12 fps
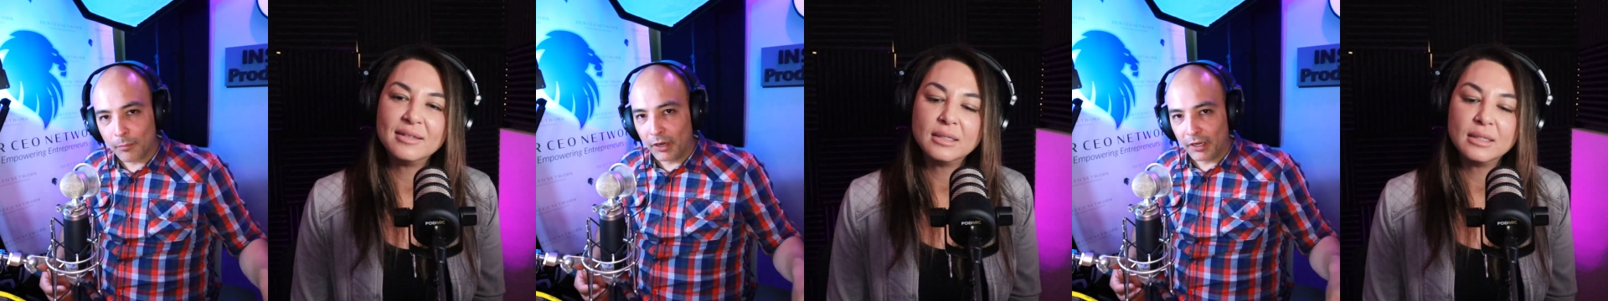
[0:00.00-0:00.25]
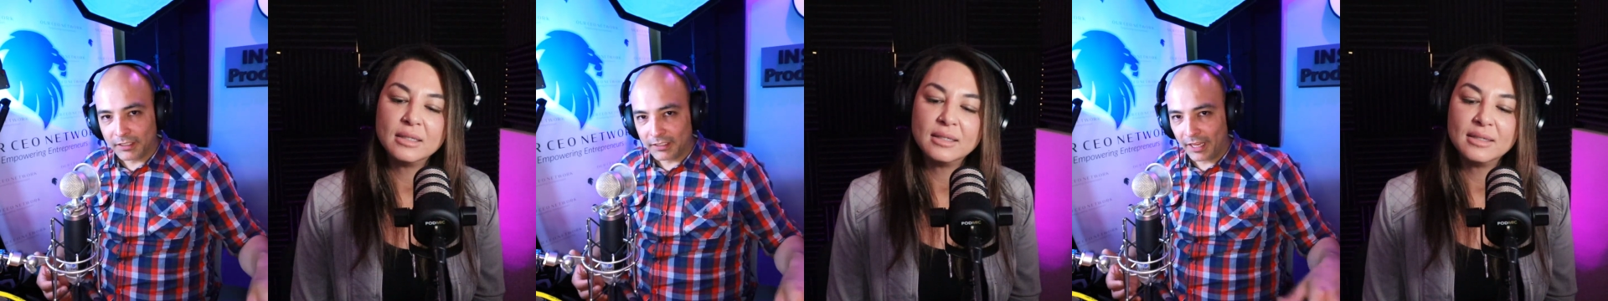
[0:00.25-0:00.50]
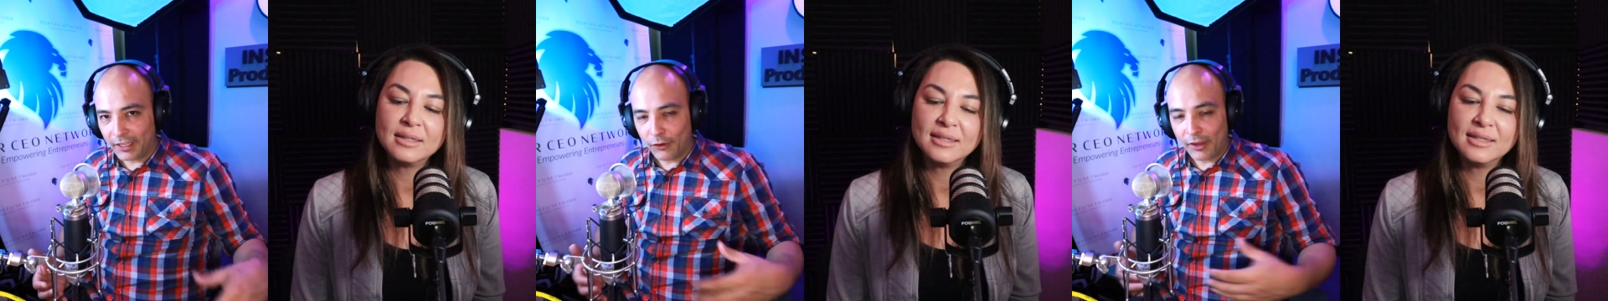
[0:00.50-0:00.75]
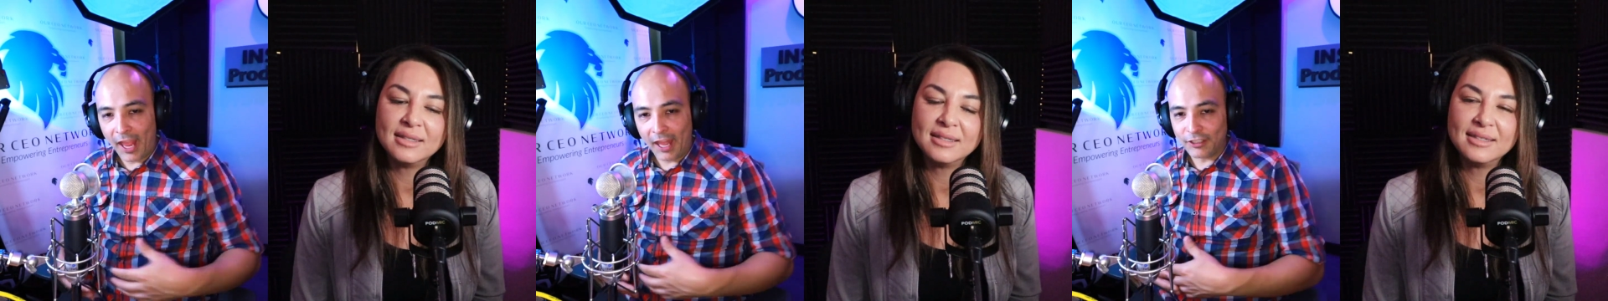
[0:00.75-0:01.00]
Speaker 1: book is like, you
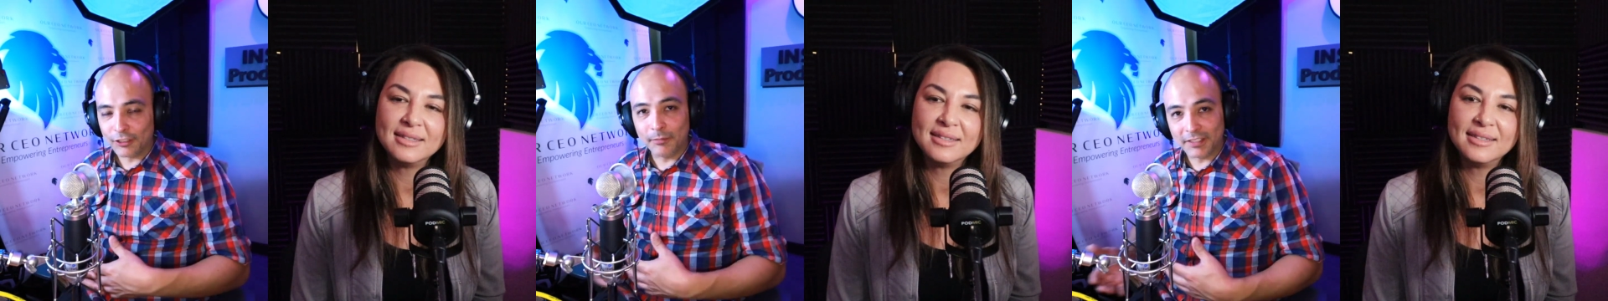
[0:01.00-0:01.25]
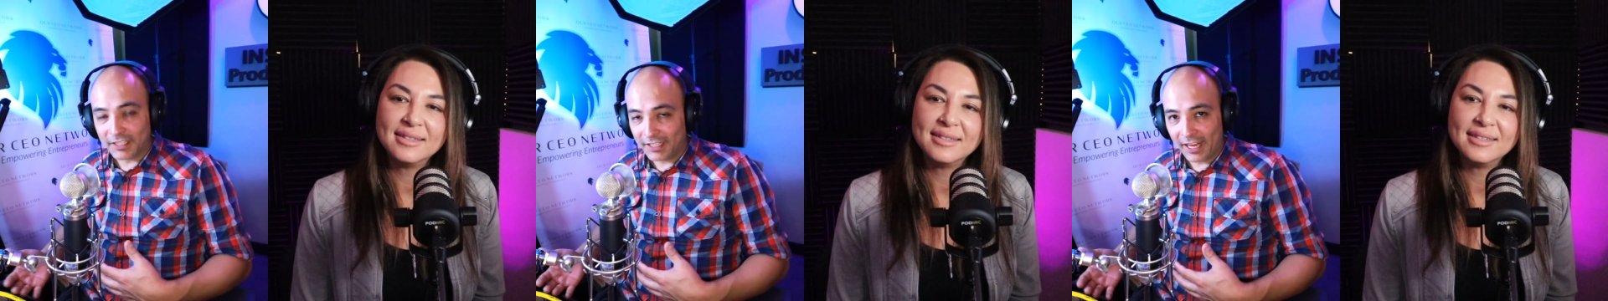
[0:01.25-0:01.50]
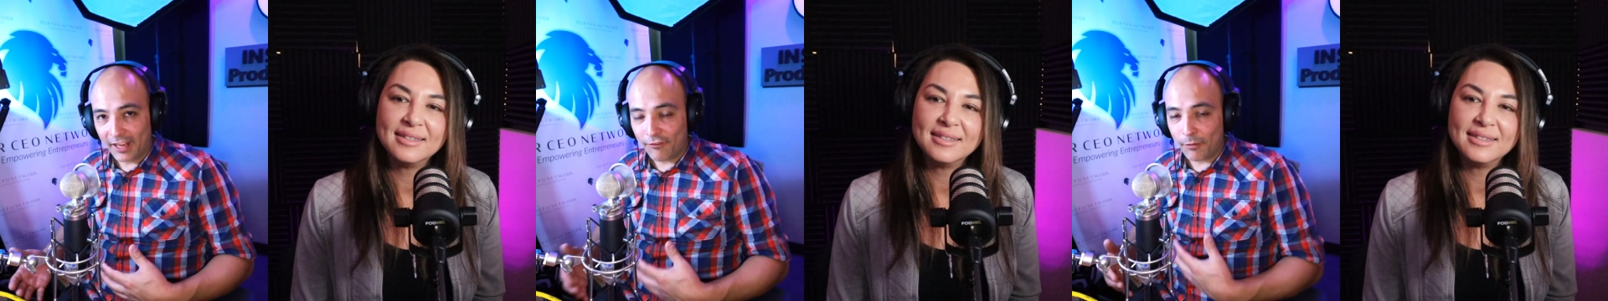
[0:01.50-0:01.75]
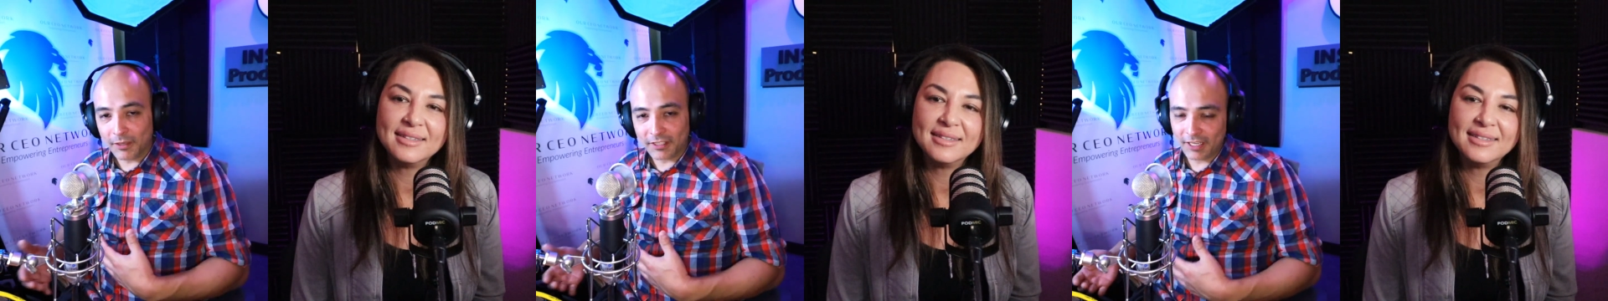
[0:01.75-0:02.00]
can't just miss a day. If you
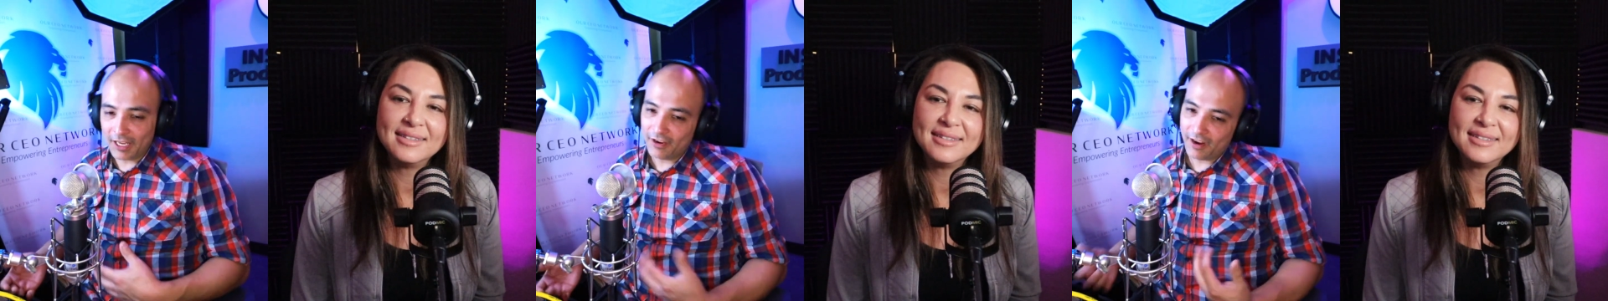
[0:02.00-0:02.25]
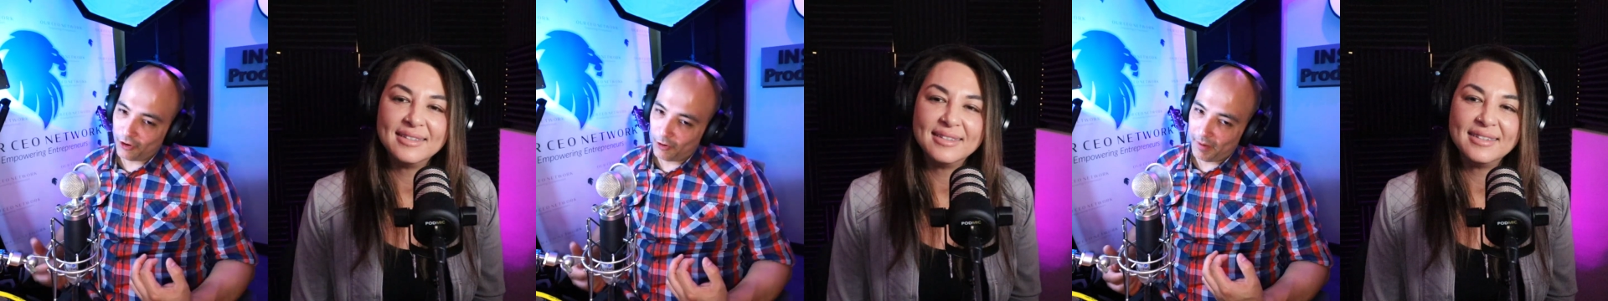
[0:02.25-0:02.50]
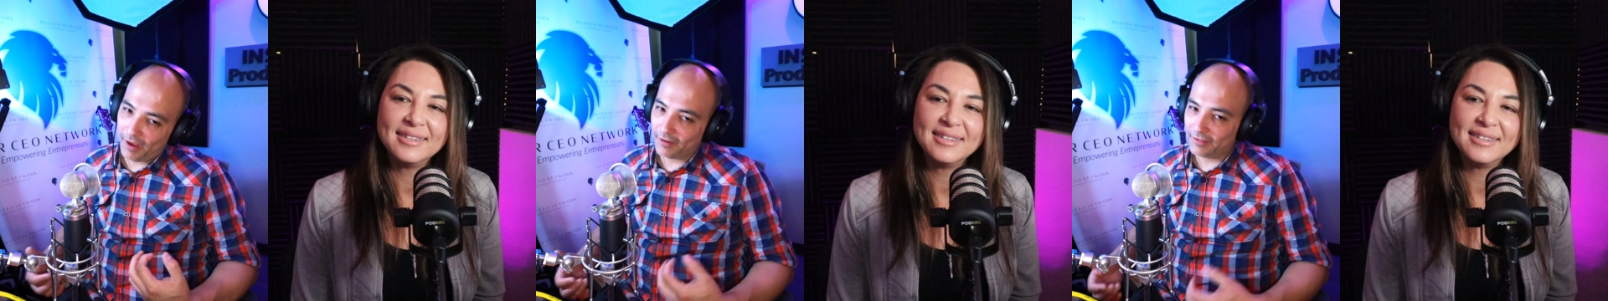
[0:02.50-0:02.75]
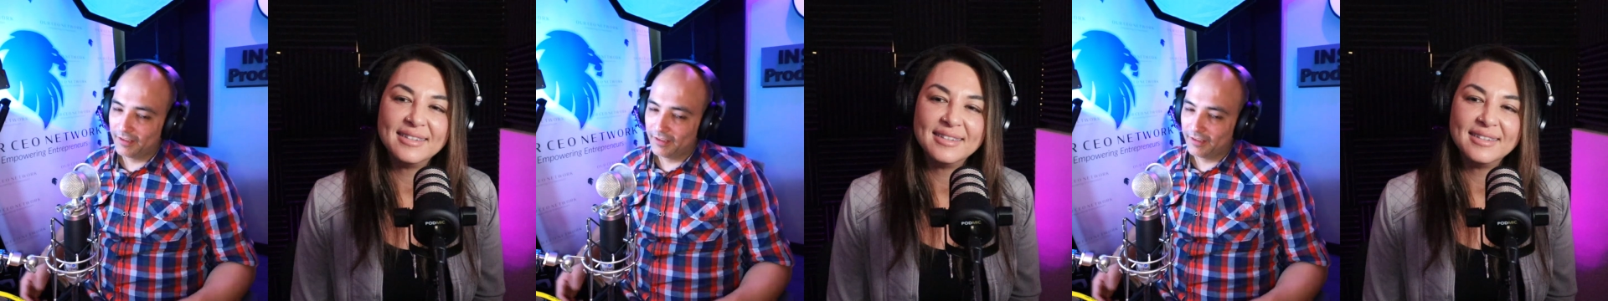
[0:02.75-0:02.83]
miss a day, you got to go back.